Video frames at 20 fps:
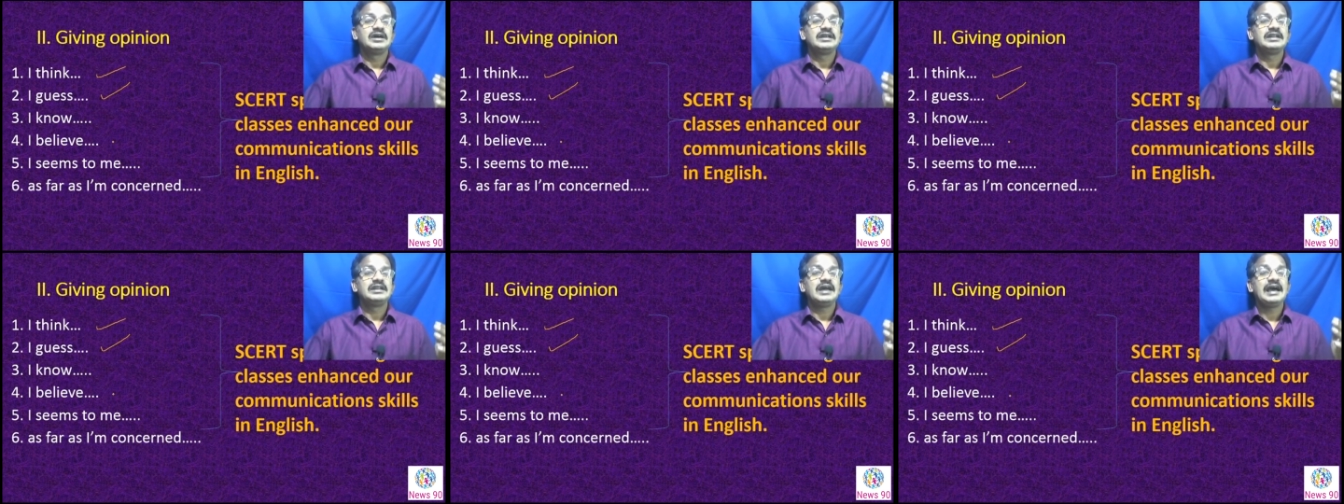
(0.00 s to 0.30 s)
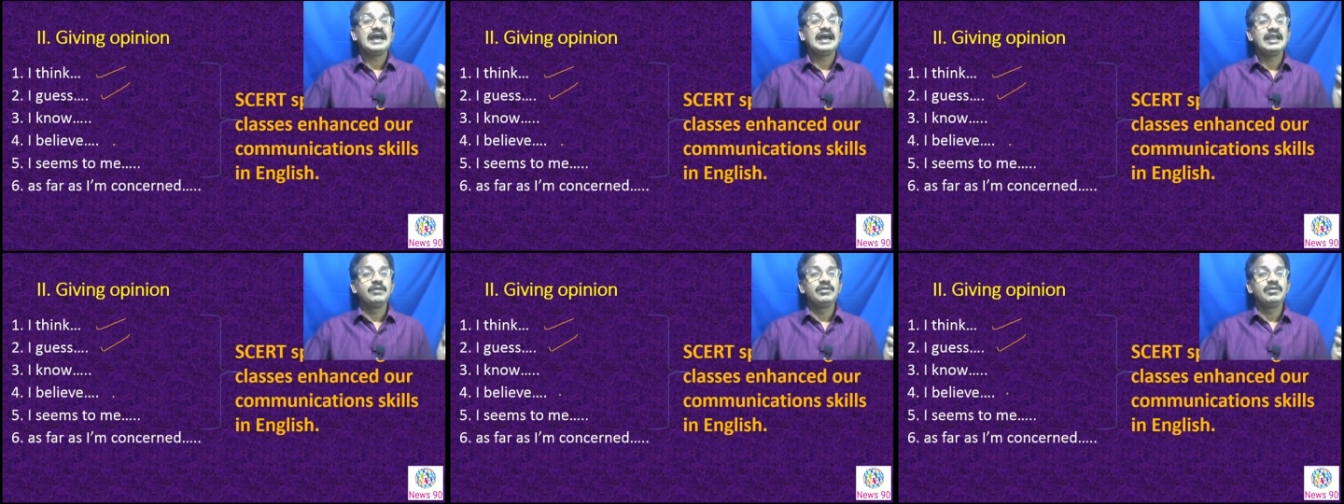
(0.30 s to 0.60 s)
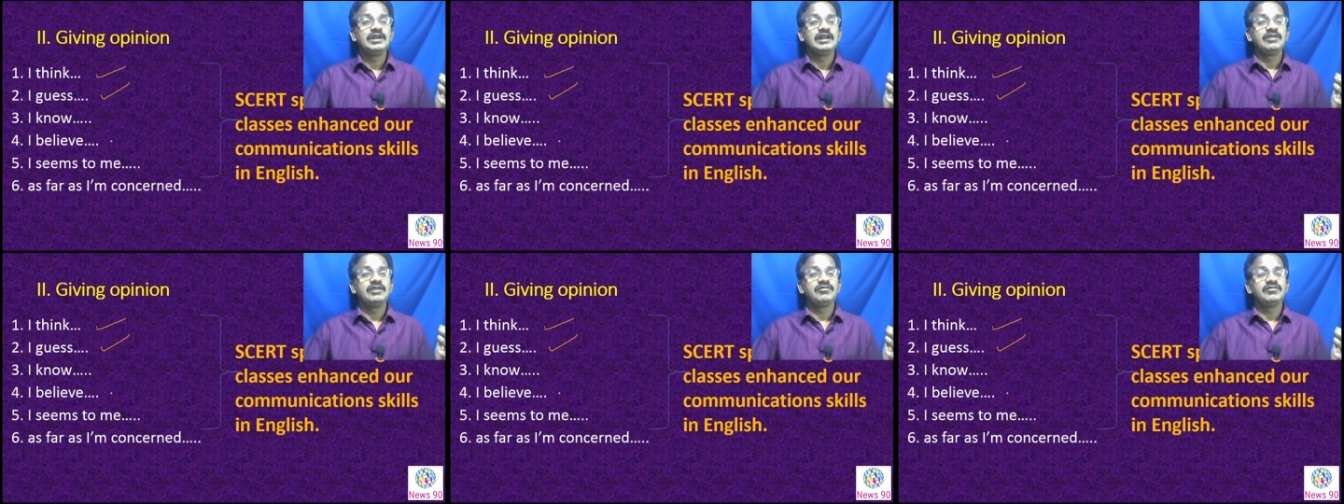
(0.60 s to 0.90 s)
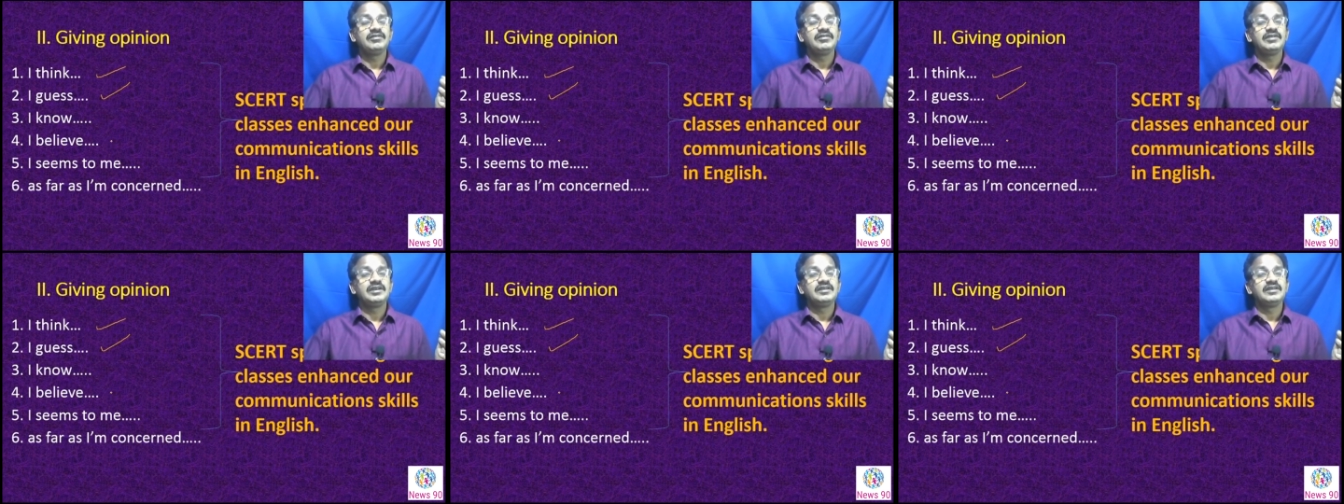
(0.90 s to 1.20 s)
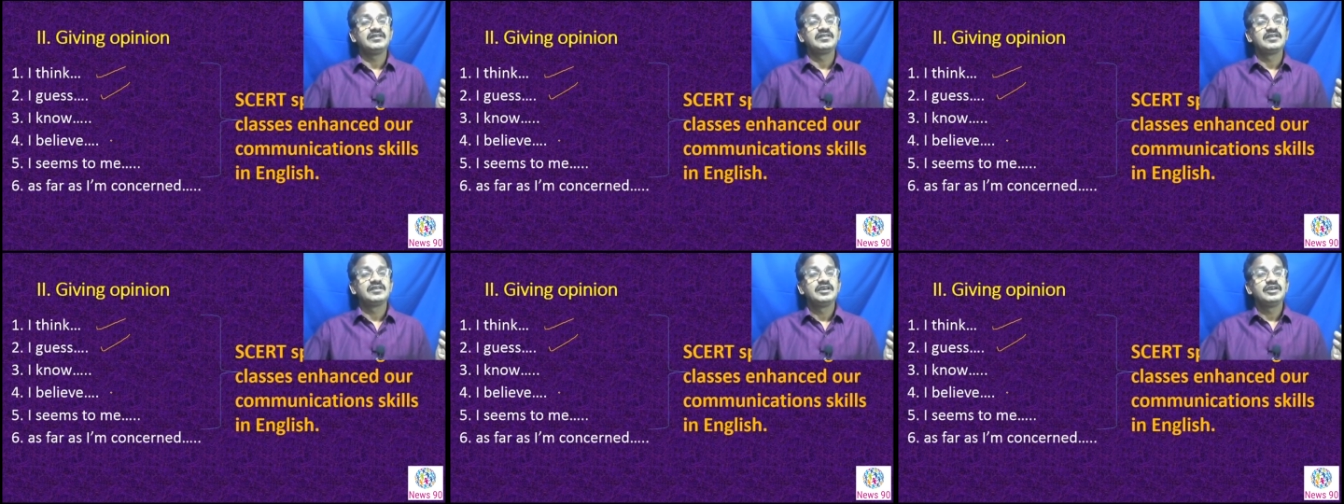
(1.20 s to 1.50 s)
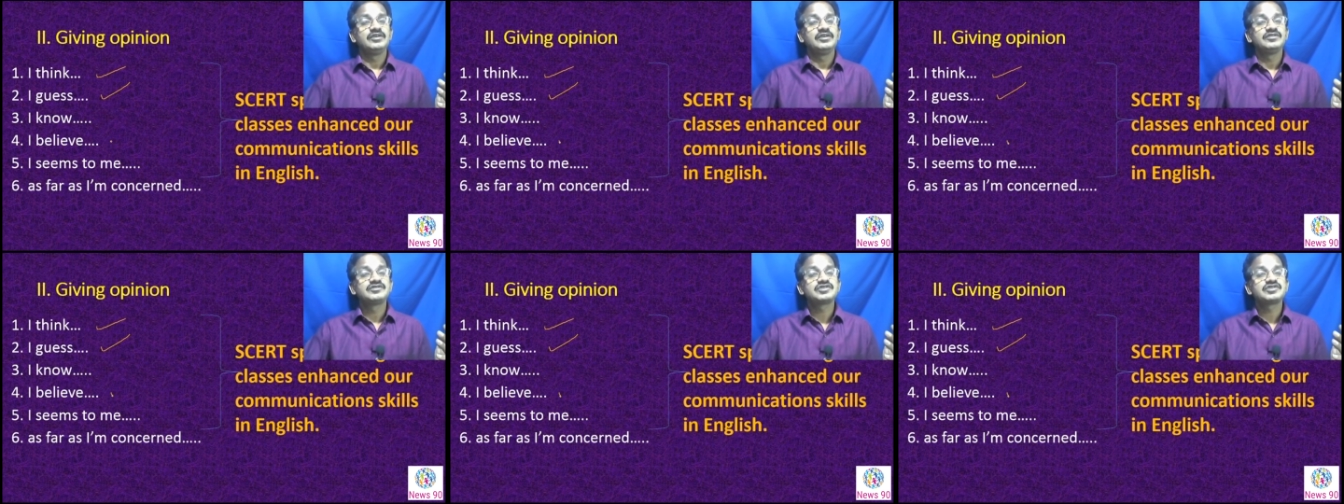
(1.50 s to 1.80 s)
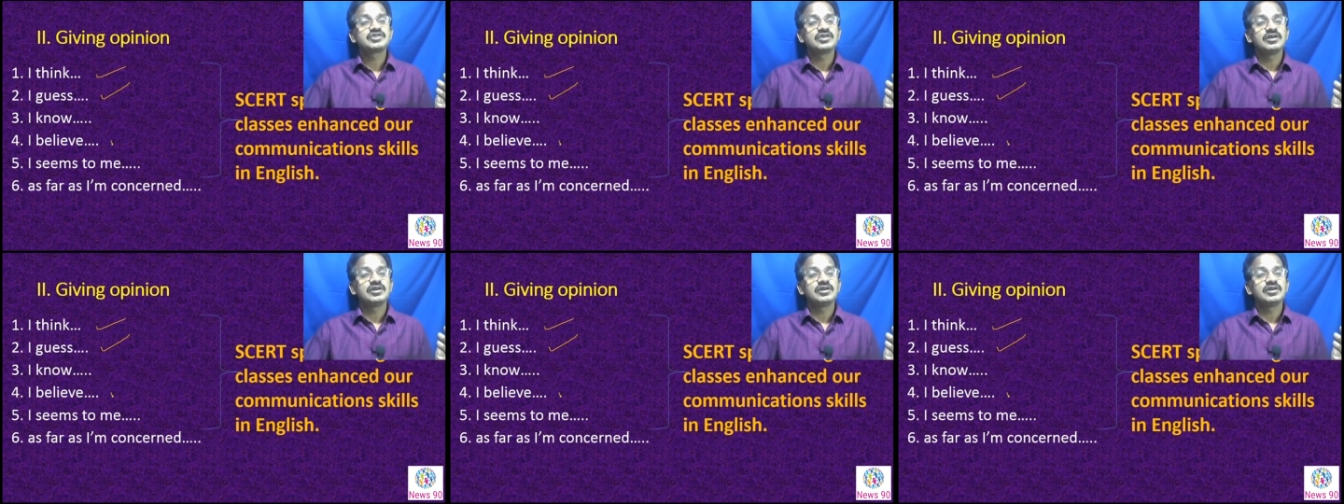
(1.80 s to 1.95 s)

and I believe is you